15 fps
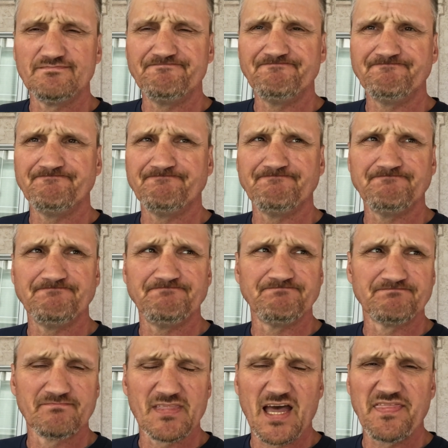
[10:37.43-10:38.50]

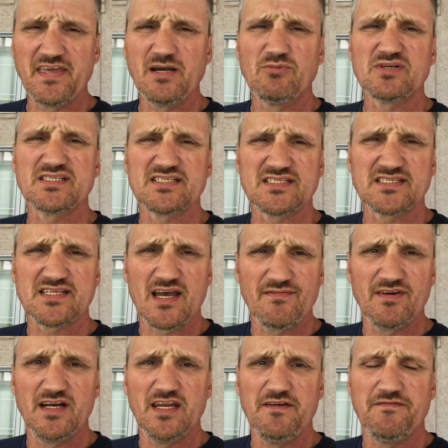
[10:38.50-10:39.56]
I think it was
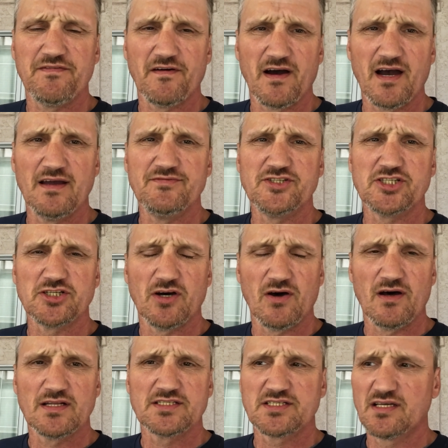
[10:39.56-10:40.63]
75
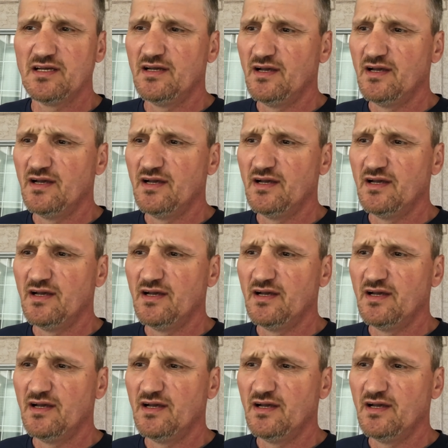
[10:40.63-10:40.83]
shots.